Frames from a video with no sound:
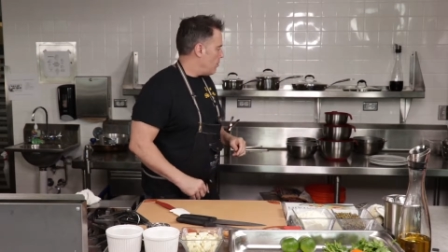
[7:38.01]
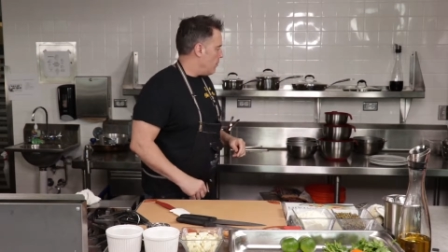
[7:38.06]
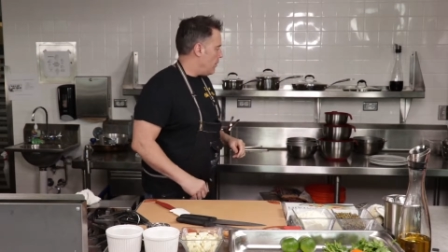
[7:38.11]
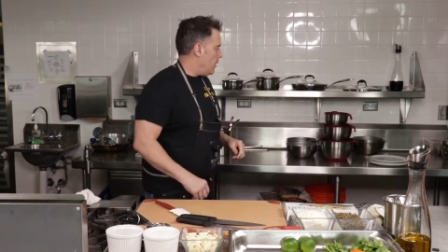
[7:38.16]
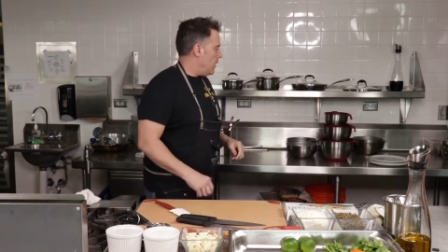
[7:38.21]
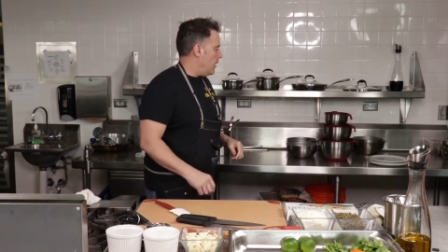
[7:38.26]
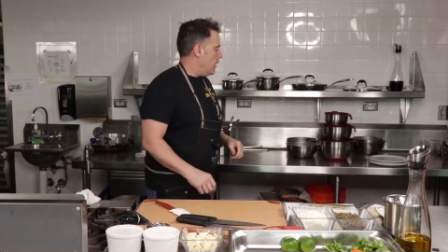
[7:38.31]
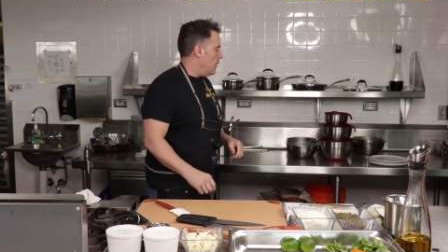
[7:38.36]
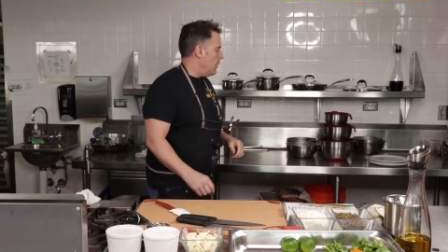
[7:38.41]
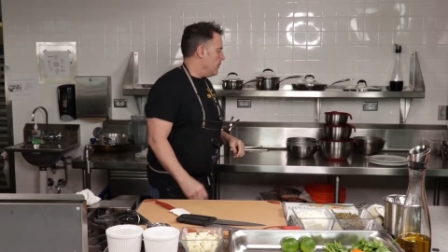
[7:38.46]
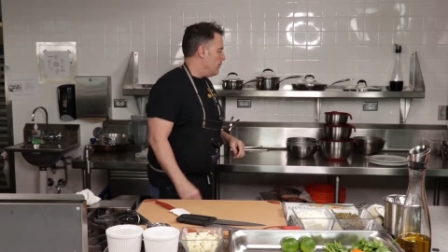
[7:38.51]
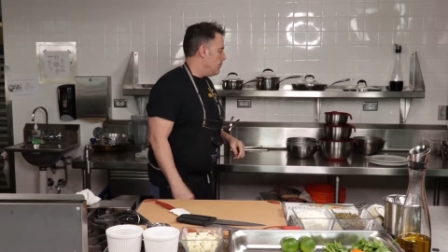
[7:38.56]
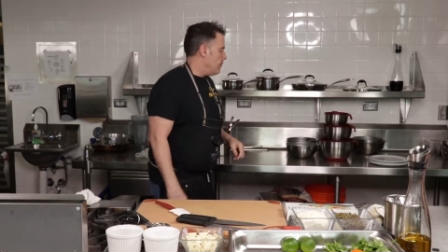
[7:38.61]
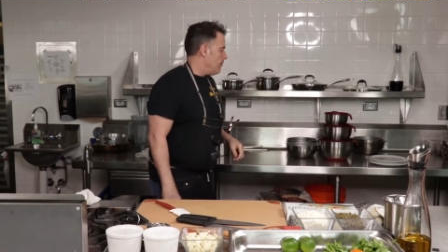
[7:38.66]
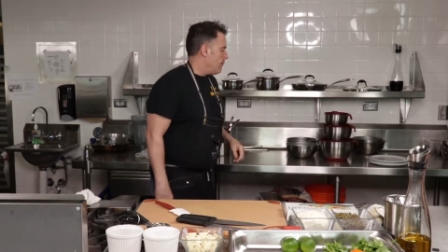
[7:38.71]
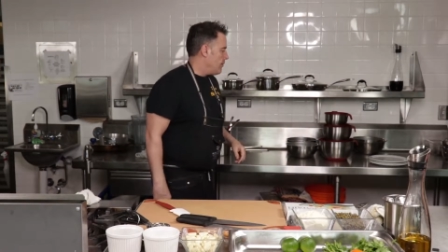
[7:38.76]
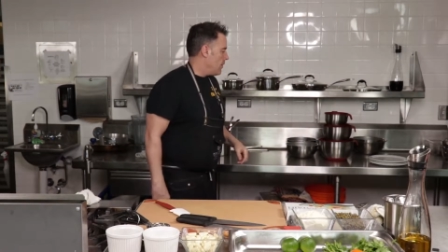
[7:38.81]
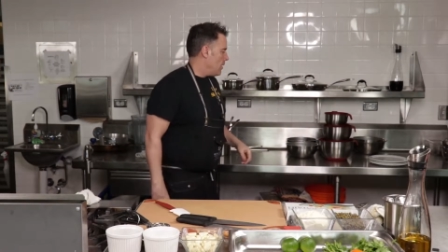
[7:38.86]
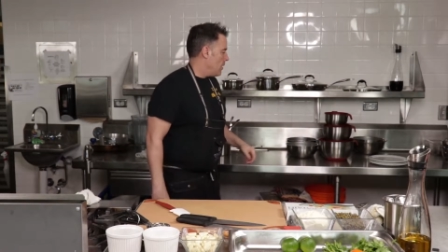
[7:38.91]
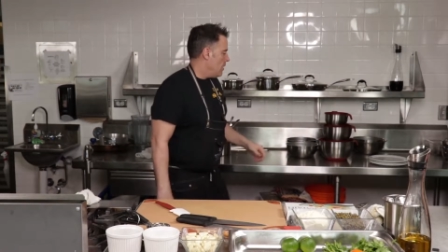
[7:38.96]
when
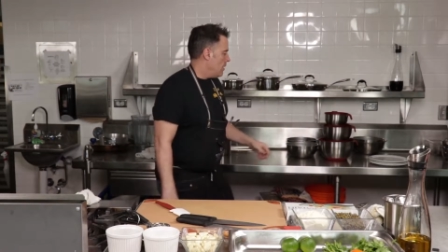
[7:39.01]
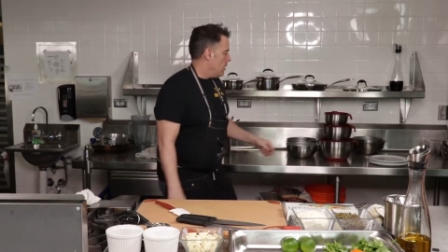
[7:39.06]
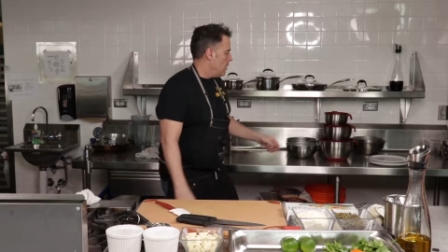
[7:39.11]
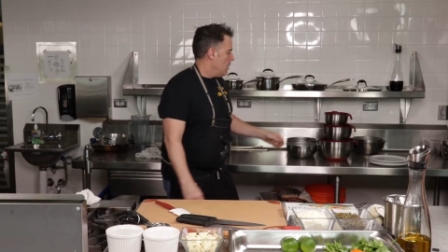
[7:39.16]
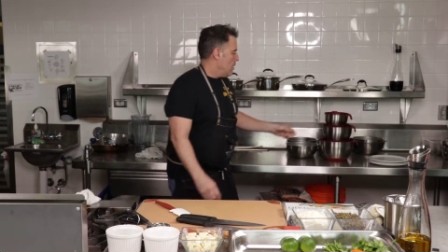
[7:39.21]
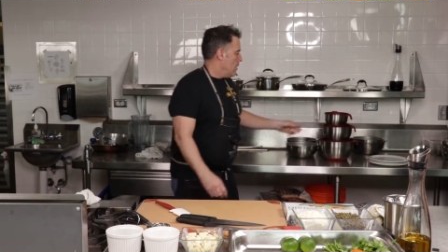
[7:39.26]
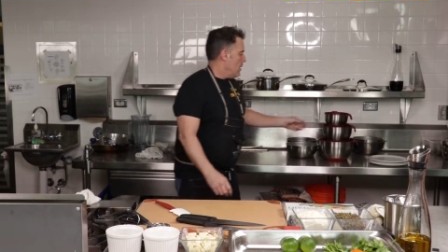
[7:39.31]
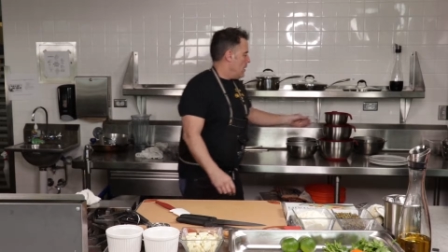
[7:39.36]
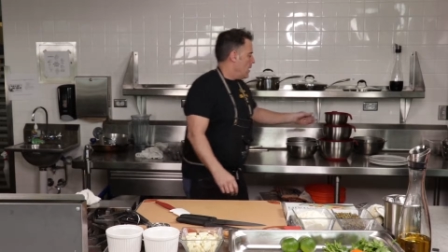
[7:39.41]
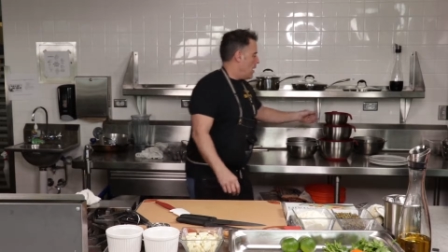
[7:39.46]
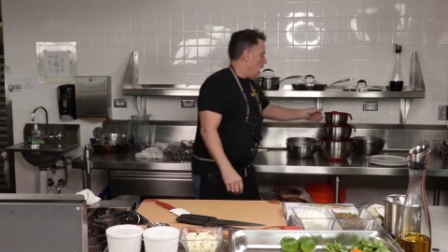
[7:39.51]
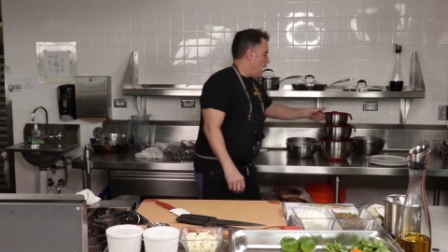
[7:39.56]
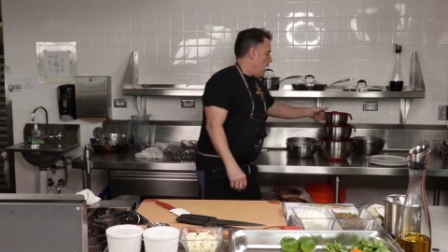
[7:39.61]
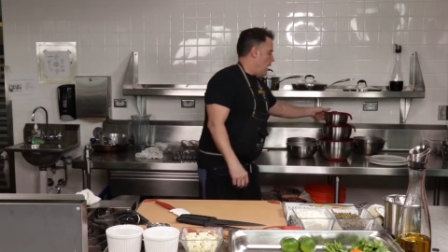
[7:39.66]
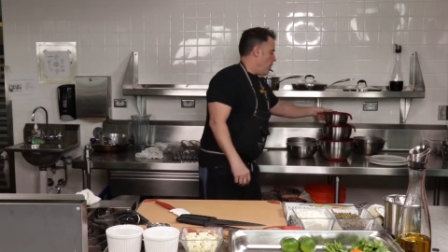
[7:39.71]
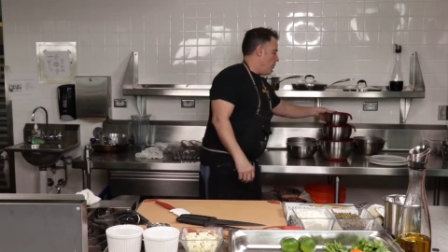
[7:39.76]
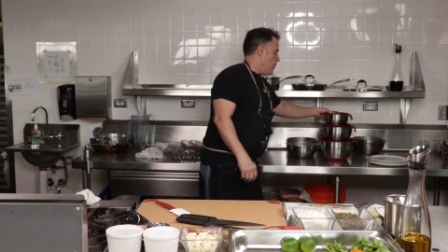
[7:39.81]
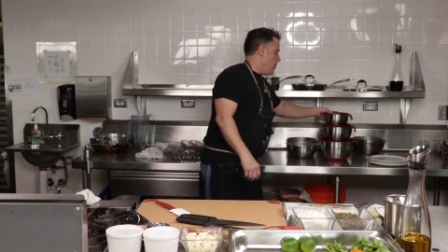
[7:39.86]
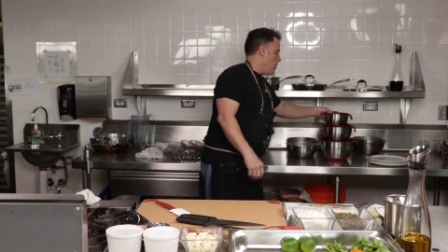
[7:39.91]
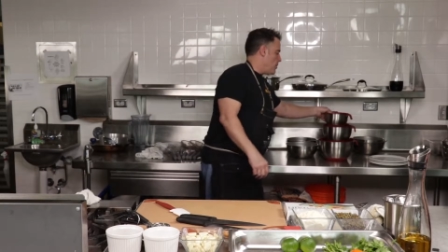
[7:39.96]
I
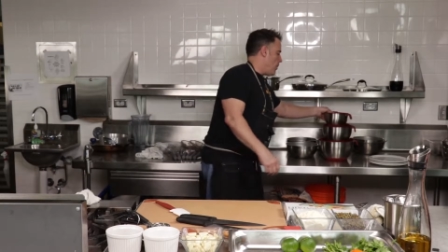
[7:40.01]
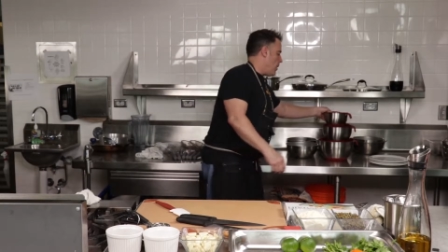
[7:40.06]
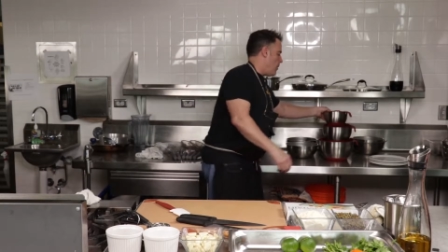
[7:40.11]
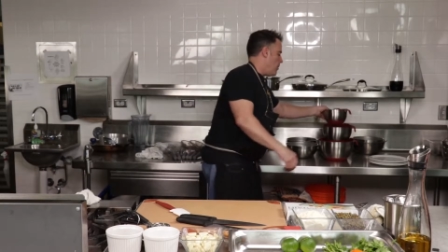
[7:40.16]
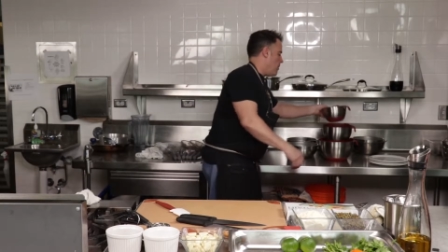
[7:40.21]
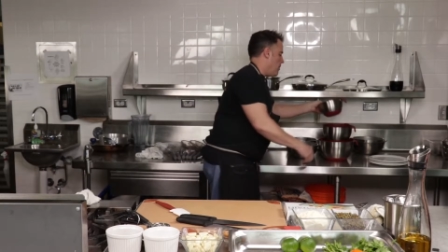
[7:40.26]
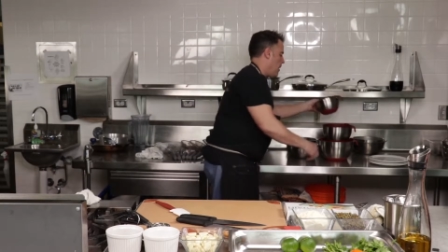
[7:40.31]
was probably